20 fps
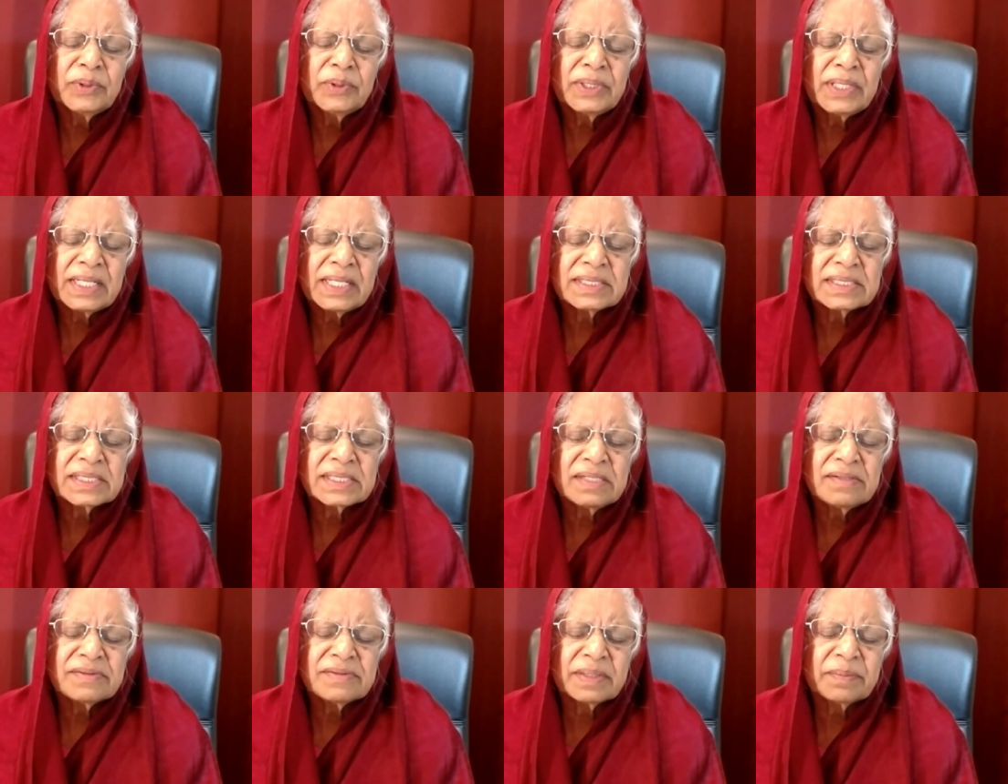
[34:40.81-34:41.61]
put
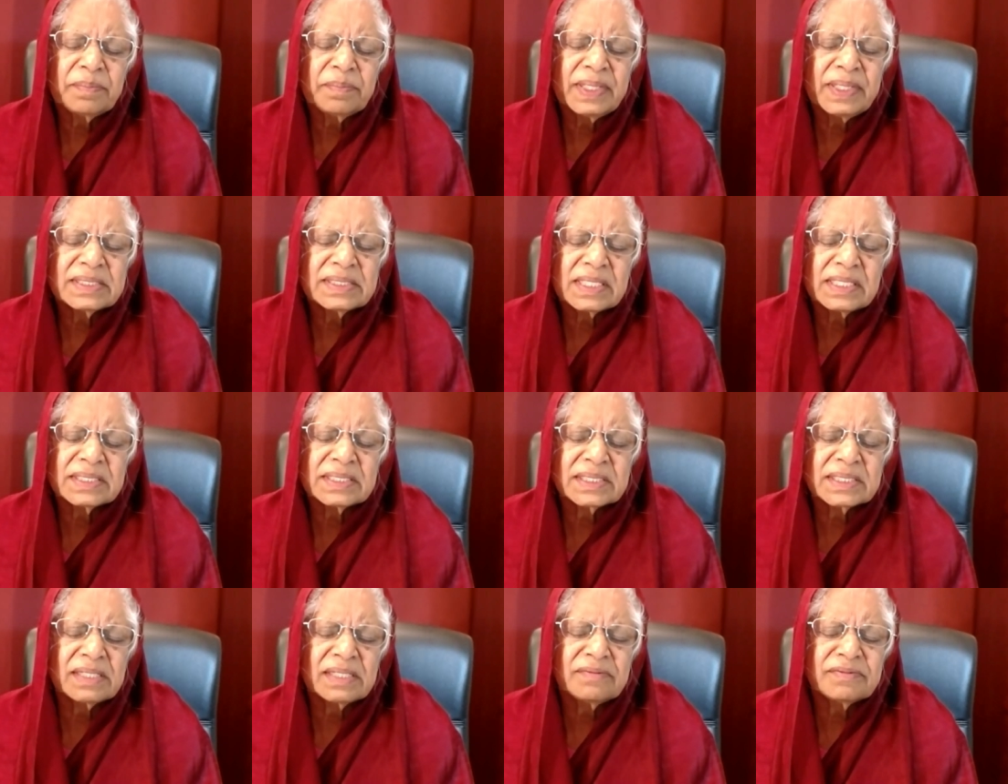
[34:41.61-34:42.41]
ourselves and place
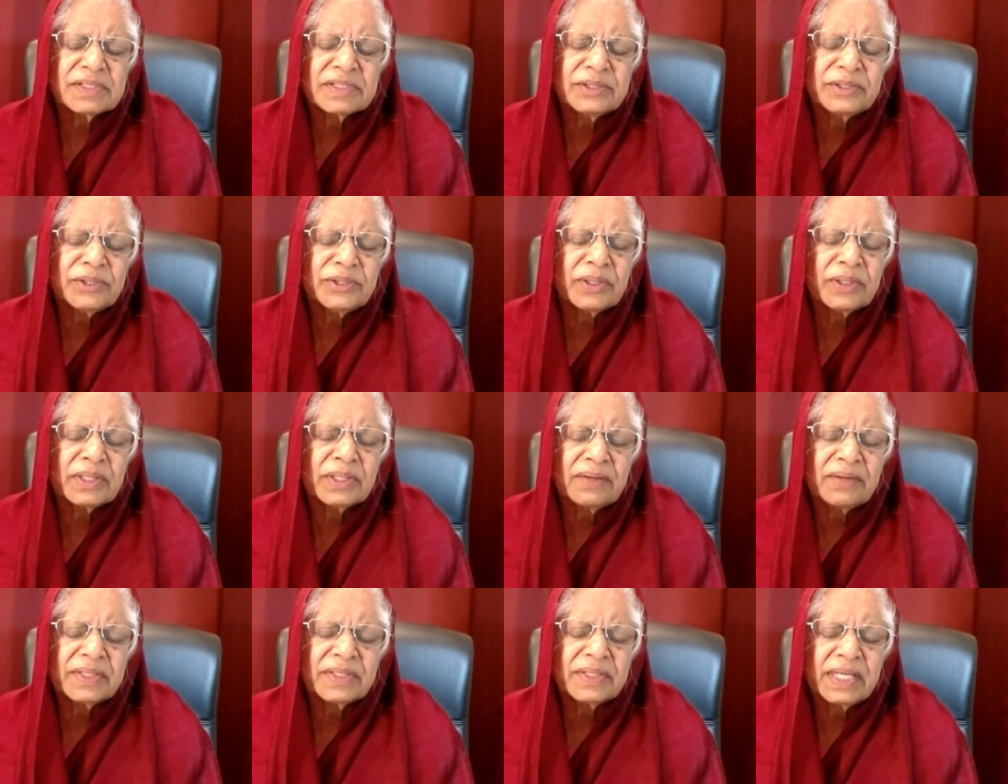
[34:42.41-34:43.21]
ourselves into your
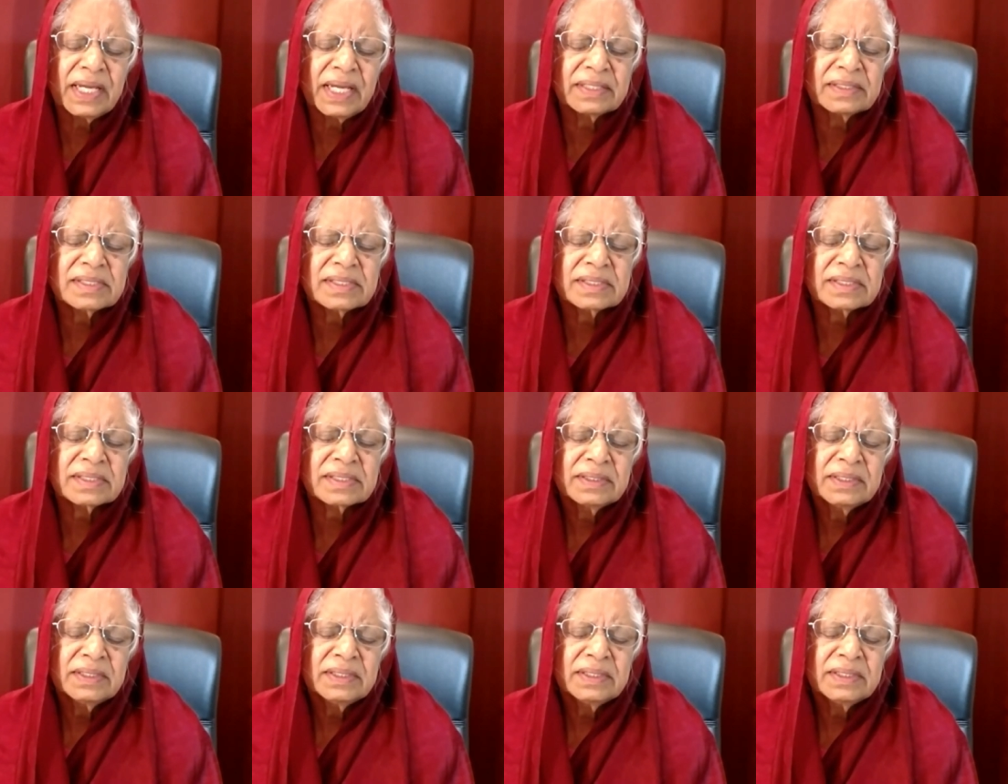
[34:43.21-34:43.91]
loving hands.